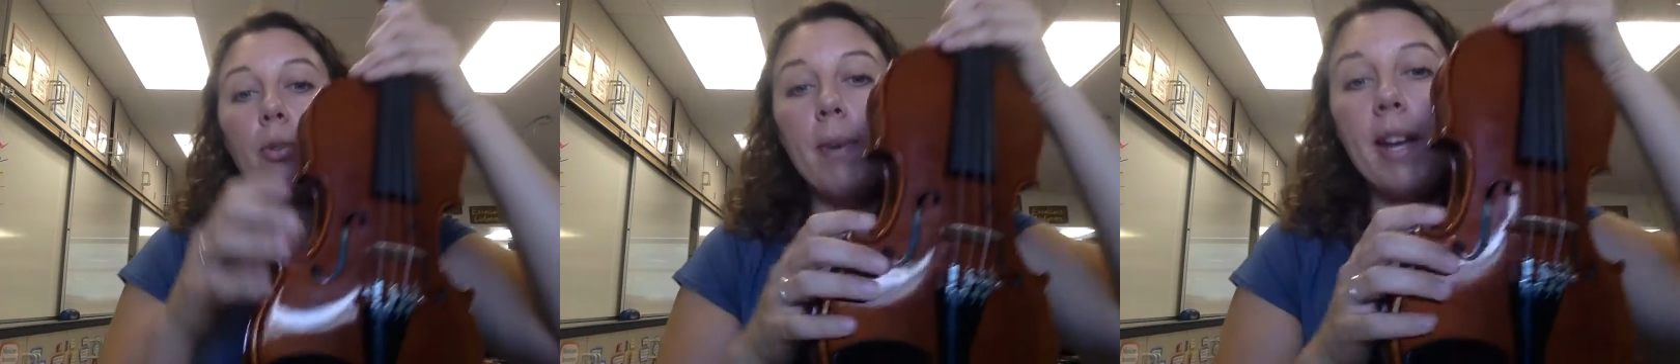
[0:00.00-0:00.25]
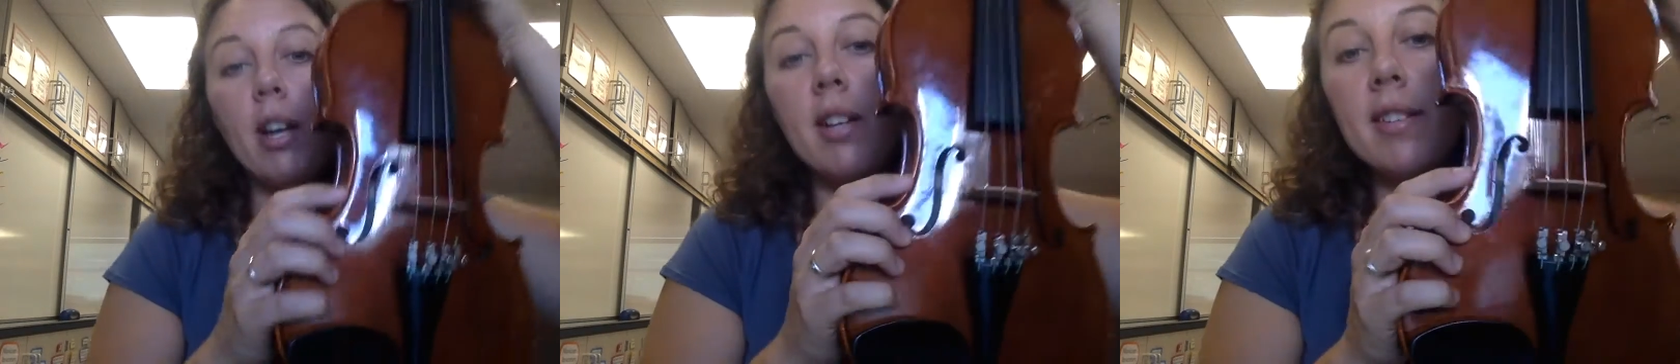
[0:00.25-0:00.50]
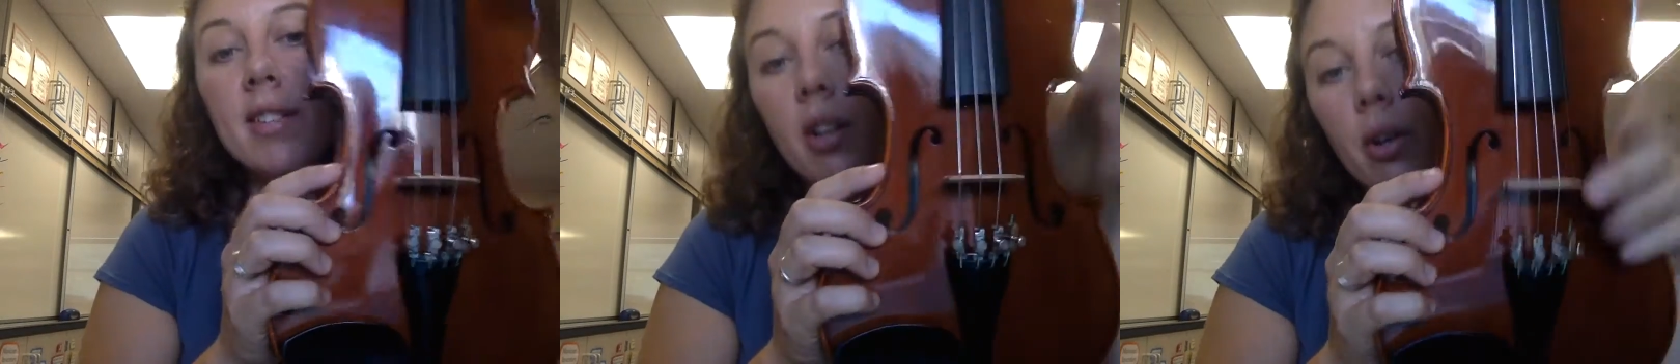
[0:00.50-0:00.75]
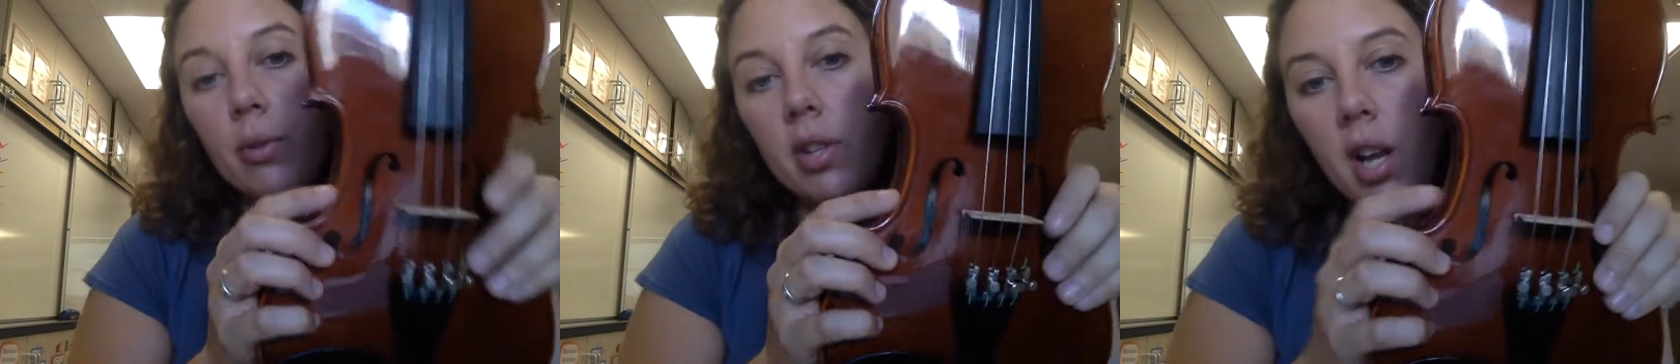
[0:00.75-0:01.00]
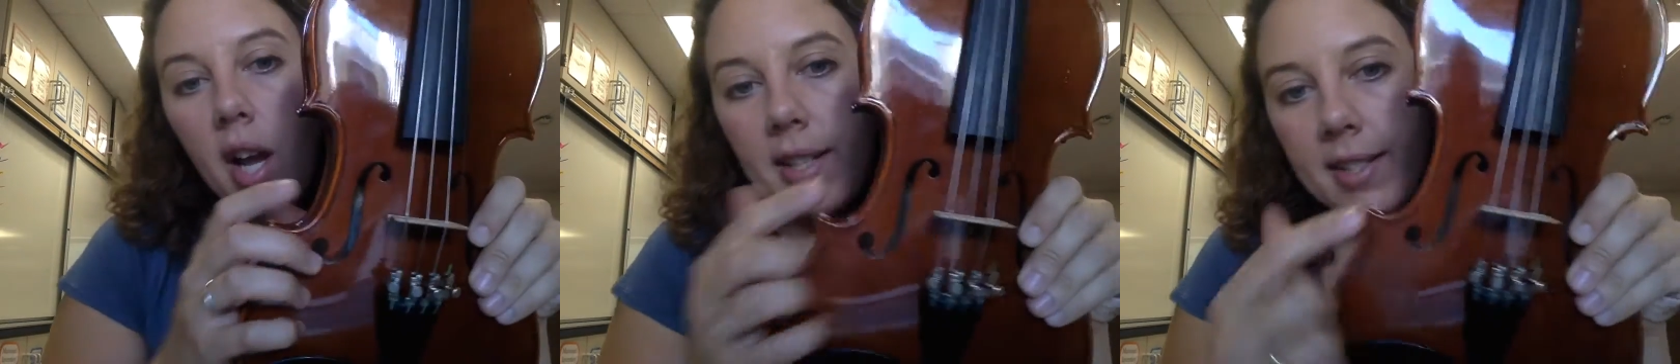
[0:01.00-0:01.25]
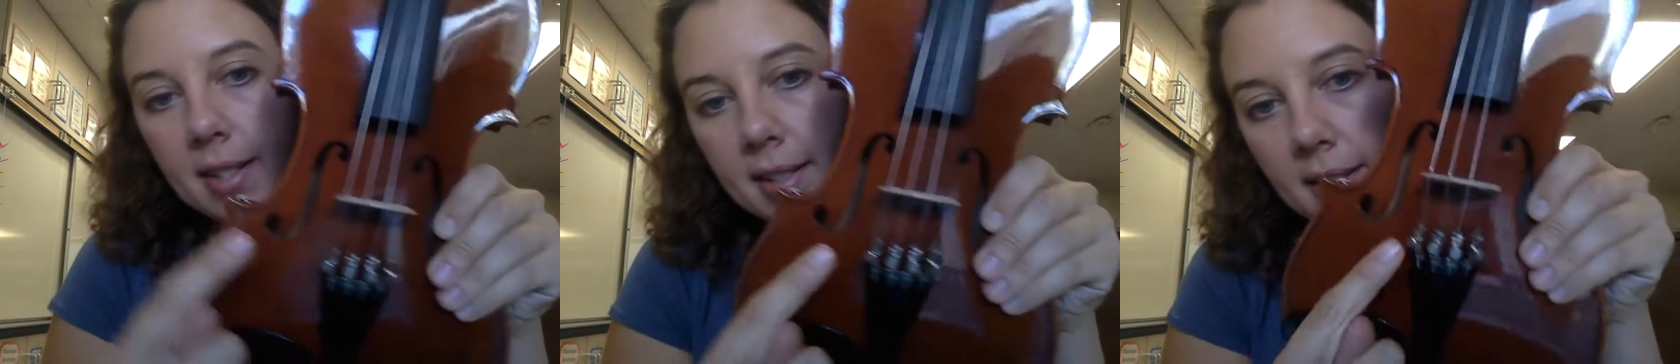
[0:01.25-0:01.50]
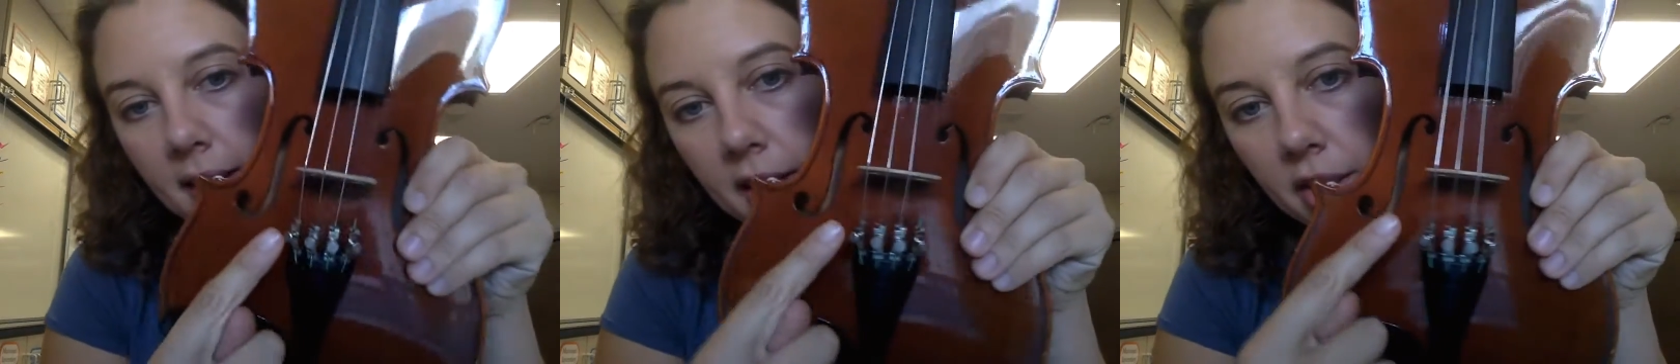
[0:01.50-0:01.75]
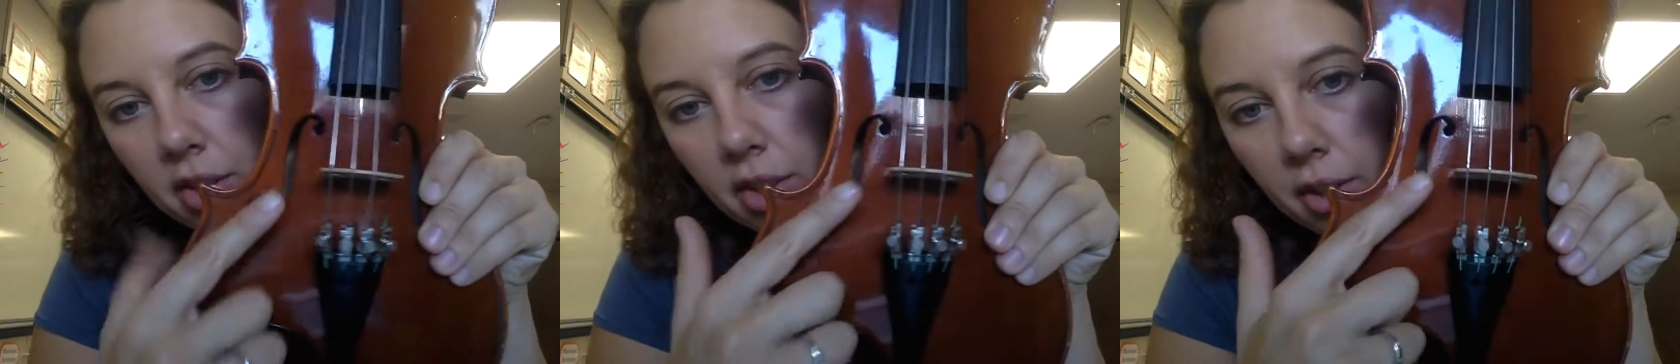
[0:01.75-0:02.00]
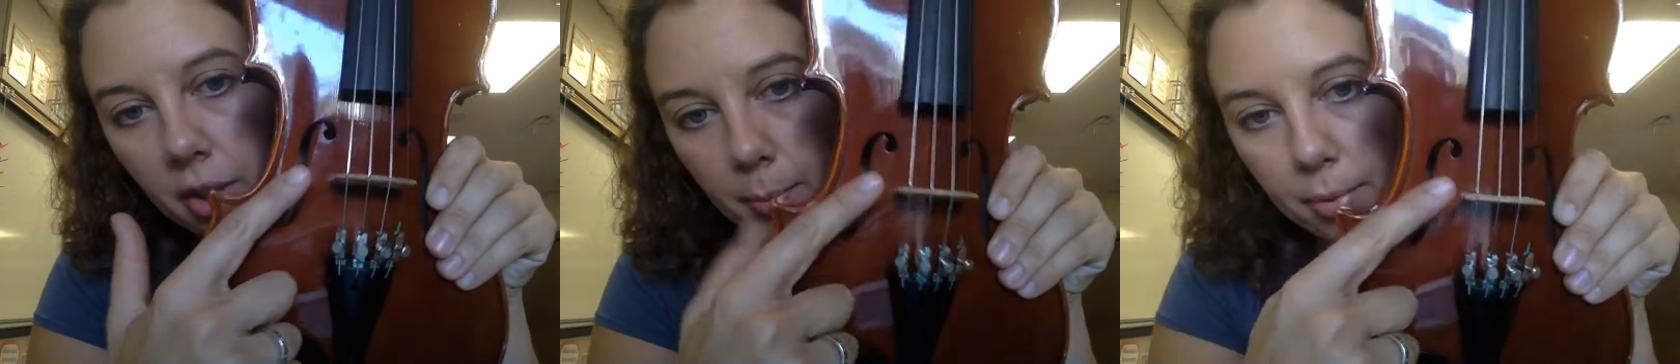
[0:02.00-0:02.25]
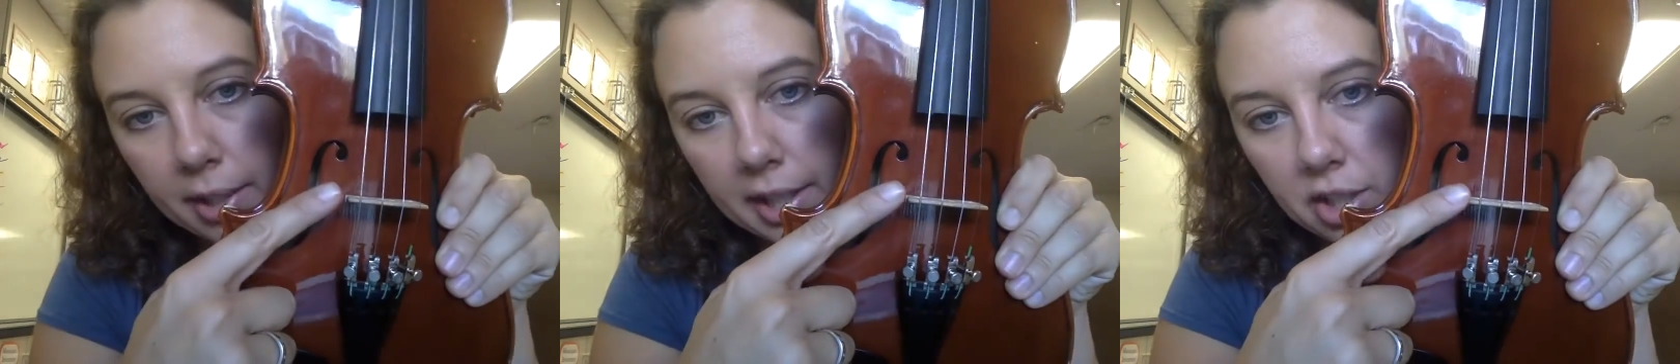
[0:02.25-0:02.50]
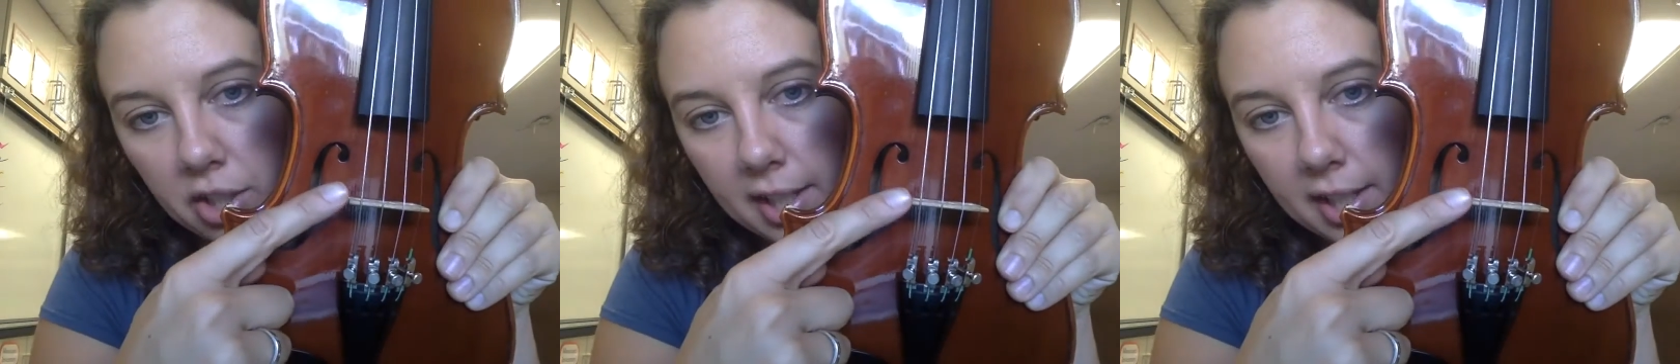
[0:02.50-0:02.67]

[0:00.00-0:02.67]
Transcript: may also not touch the bridge.